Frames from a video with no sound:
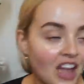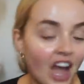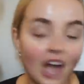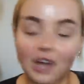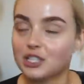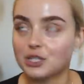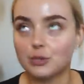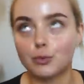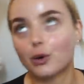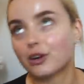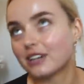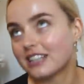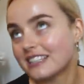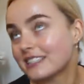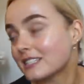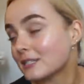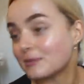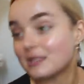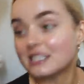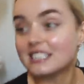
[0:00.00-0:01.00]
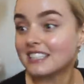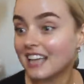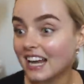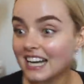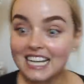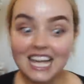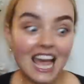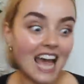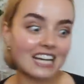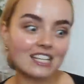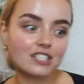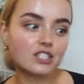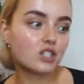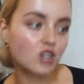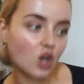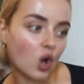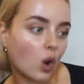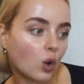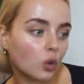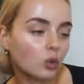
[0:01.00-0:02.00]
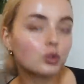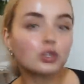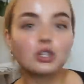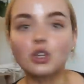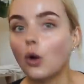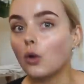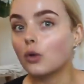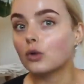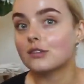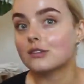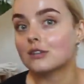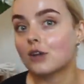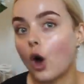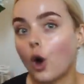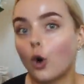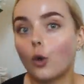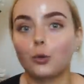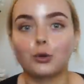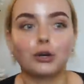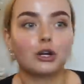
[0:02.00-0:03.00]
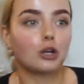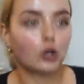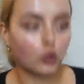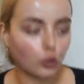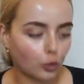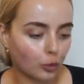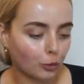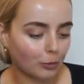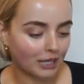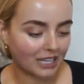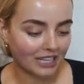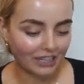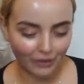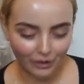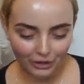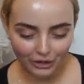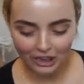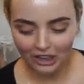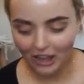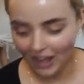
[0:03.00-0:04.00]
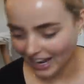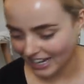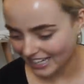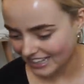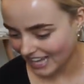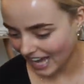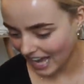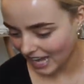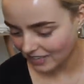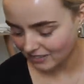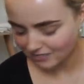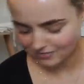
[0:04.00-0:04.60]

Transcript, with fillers: I just want it to be sunny and cold, not cold and gloomy. I don't like that.